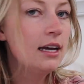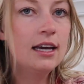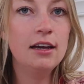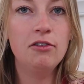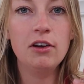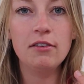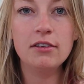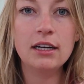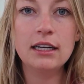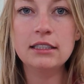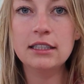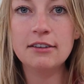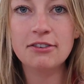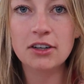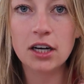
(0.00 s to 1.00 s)
if you have an
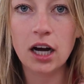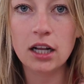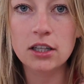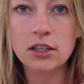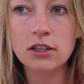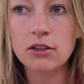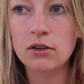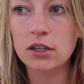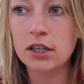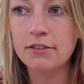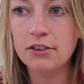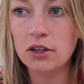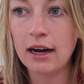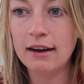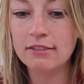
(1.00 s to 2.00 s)
idea for color, or if
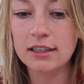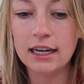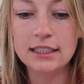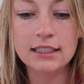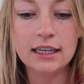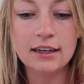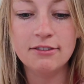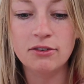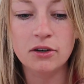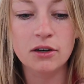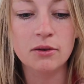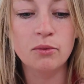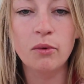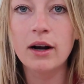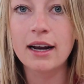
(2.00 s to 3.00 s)
you have an idea
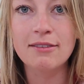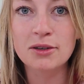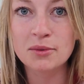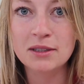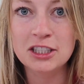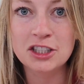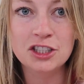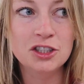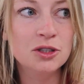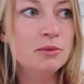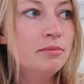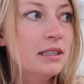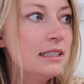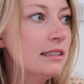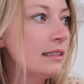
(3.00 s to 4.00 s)
for whatever we should do,
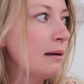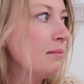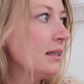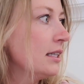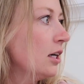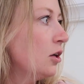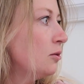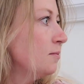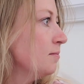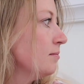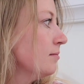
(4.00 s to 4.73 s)
please let me know.